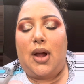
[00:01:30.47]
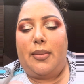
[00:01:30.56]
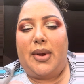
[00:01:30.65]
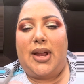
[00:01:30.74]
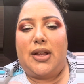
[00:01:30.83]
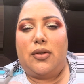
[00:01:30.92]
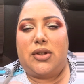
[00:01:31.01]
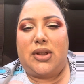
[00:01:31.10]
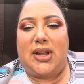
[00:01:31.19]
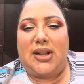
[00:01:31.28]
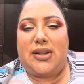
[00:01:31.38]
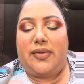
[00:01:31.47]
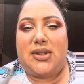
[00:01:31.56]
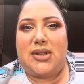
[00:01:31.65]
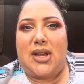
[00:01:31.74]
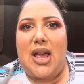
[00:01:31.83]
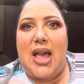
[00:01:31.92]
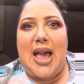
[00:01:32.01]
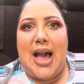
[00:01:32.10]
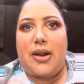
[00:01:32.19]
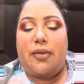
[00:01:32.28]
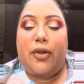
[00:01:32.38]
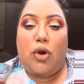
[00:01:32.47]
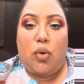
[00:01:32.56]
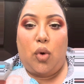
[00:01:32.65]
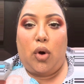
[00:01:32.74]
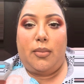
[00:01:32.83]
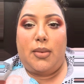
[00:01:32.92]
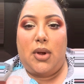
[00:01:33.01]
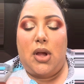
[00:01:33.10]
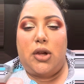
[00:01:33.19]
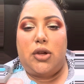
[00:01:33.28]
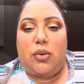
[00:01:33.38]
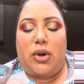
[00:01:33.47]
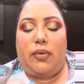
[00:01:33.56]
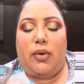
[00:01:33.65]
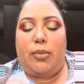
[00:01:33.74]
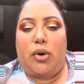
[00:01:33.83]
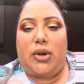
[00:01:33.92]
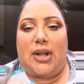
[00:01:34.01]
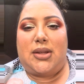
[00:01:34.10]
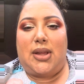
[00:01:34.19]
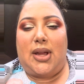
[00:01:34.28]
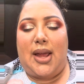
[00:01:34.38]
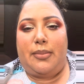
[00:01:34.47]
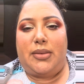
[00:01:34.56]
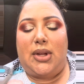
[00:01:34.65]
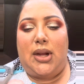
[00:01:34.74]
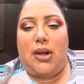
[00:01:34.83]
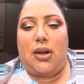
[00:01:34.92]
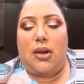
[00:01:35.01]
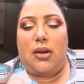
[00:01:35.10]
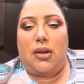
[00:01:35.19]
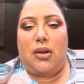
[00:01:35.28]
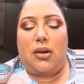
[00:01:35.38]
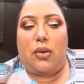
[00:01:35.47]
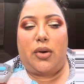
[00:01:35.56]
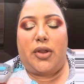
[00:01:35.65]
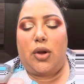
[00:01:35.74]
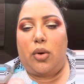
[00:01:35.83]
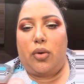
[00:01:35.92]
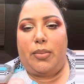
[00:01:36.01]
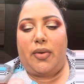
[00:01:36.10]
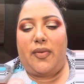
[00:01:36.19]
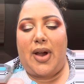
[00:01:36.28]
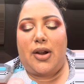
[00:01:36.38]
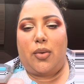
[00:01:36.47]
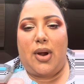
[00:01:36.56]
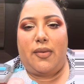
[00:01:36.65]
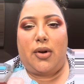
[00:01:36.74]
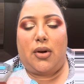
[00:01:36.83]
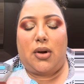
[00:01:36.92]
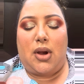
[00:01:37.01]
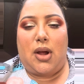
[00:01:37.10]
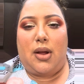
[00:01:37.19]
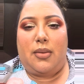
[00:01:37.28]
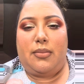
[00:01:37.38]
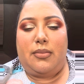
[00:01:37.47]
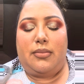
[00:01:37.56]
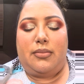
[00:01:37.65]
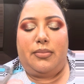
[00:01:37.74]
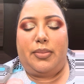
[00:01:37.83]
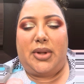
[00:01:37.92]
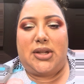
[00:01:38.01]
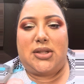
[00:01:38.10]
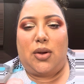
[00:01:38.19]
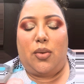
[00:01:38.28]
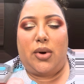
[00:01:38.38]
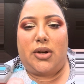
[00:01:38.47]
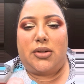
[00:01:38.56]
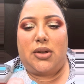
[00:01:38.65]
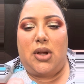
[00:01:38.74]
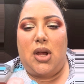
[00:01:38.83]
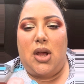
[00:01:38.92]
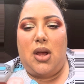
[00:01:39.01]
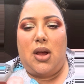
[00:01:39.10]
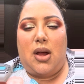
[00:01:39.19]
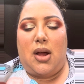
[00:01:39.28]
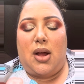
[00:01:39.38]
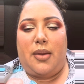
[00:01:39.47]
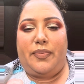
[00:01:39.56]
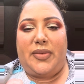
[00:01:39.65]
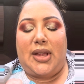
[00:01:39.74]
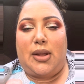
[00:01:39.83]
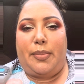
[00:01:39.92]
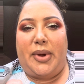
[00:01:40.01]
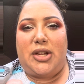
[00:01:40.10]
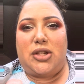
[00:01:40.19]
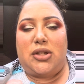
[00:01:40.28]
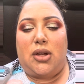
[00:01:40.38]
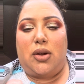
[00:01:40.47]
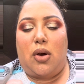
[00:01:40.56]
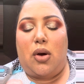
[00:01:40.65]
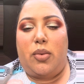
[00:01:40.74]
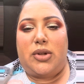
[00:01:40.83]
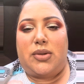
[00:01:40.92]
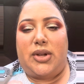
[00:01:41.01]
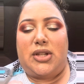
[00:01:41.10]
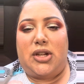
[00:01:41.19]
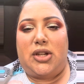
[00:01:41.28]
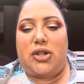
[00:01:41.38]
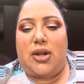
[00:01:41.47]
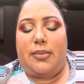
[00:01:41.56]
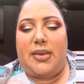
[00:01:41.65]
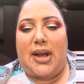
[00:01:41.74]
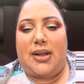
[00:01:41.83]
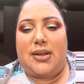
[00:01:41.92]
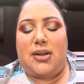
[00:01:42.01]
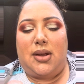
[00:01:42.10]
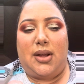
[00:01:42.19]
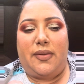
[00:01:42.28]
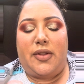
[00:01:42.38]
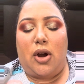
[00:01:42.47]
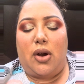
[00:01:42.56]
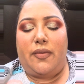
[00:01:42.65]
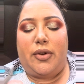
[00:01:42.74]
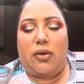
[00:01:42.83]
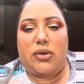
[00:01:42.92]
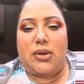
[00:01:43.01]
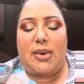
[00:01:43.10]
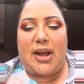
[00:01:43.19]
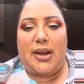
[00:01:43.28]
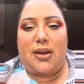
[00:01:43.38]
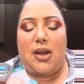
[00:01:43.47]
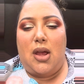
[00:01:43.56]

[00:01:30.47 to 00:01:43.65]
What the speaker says: Again, those are things, if it's out of the norm, you want to report that to the MD or the ordering provider, whoever placed the orders. And the patients, always want to teach them that if they're on furosemide,